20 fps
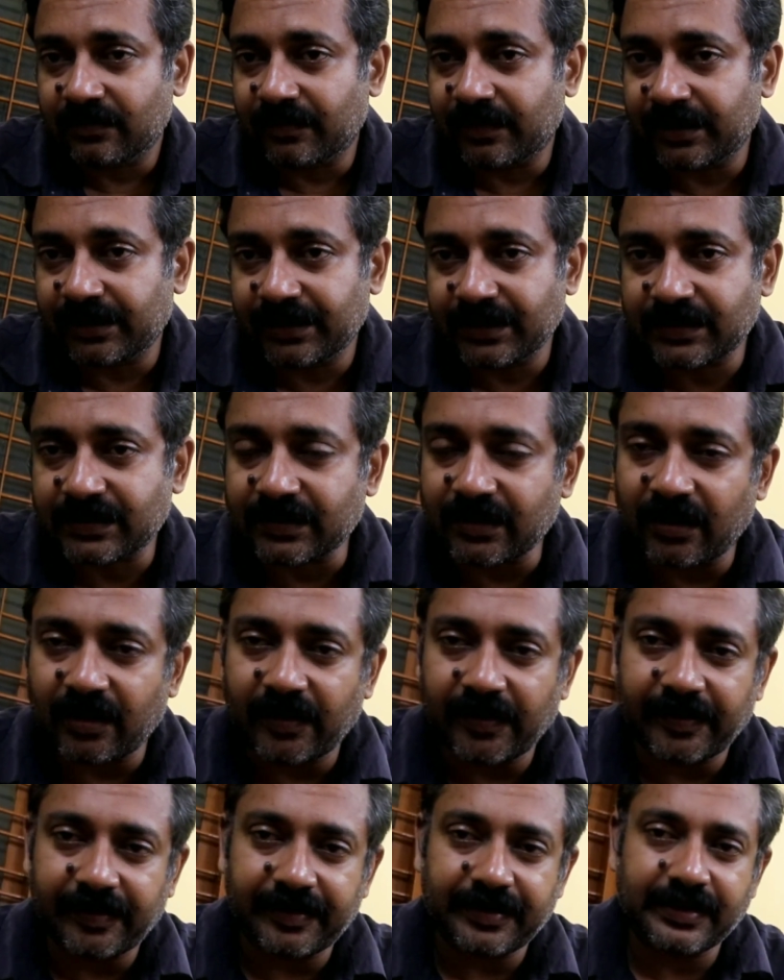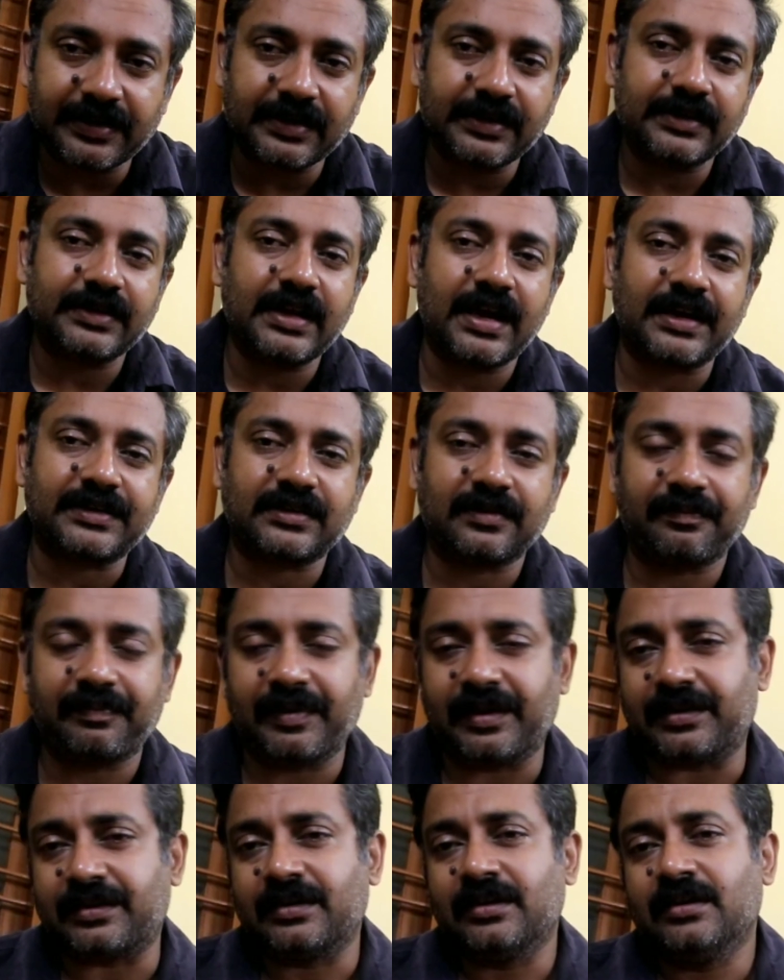but this car really lacks a
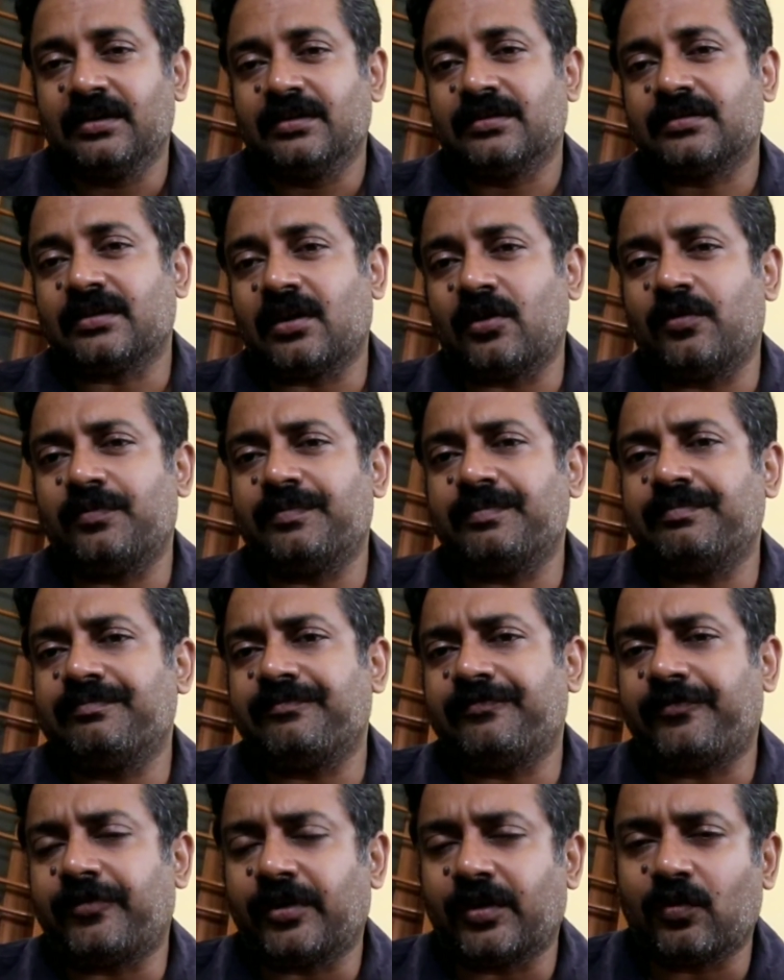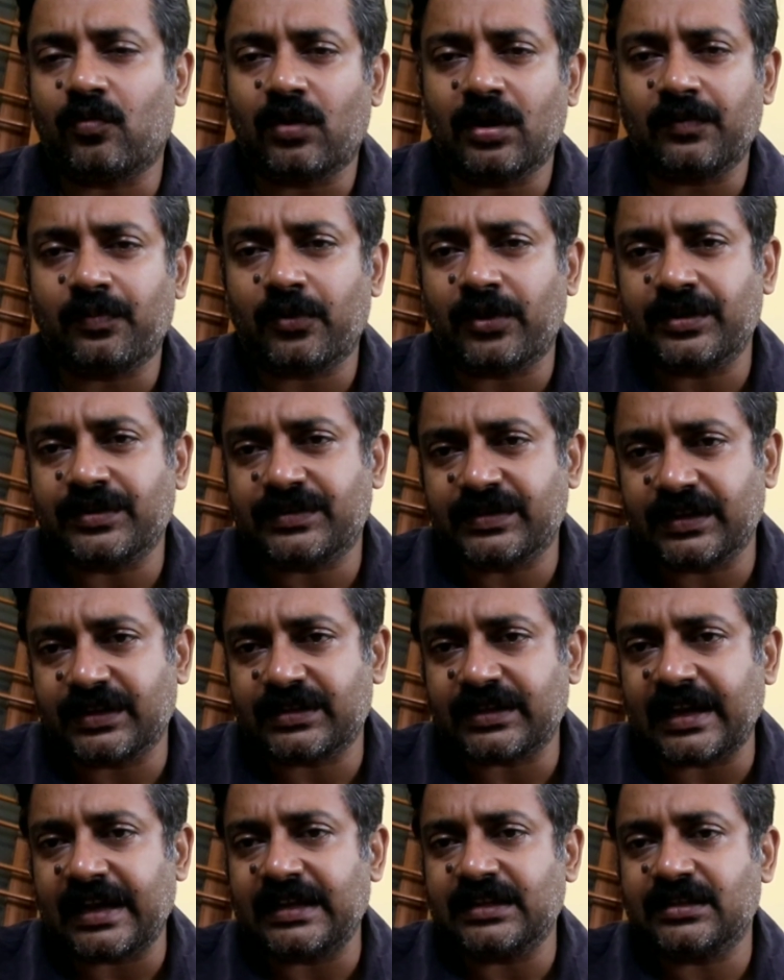bit. So for a
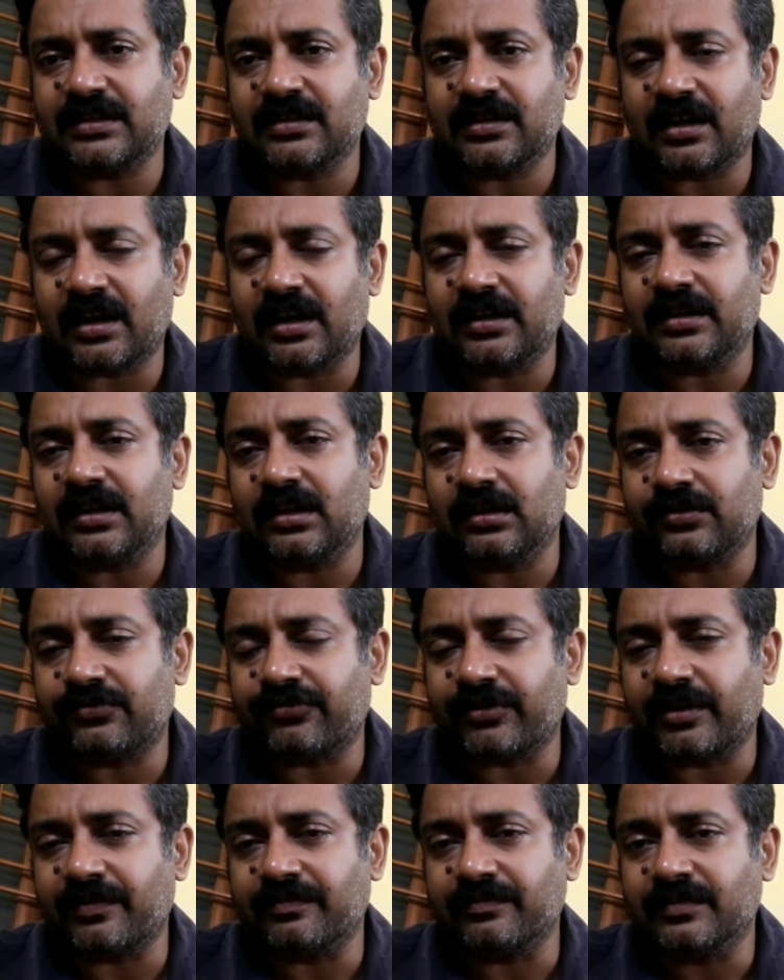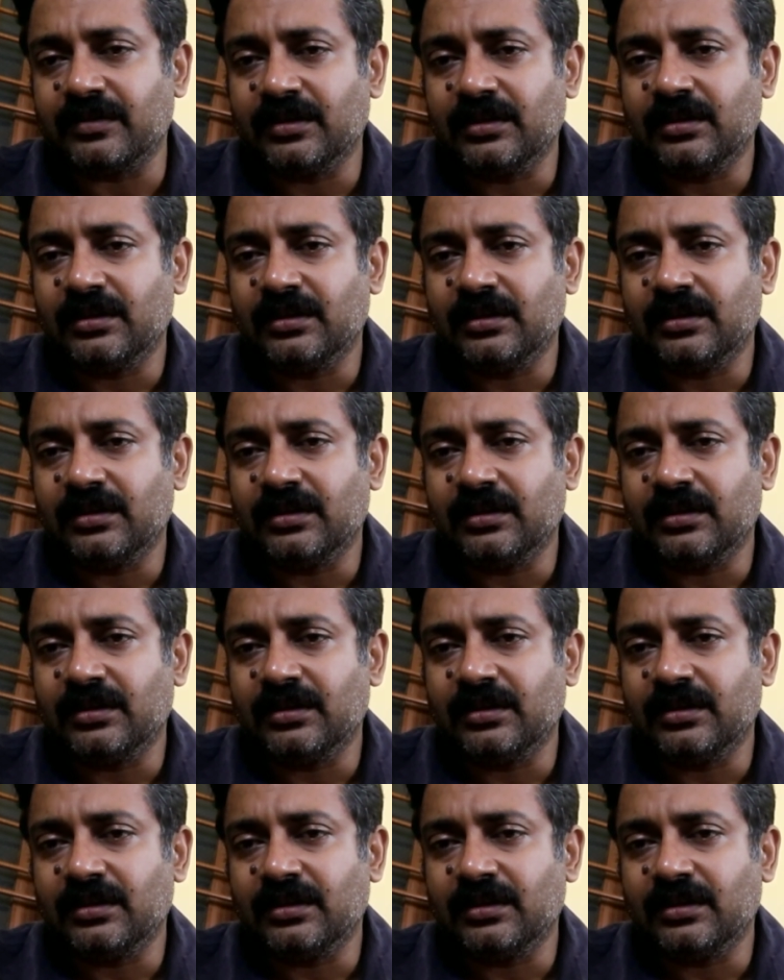1.6 engine Highline trim,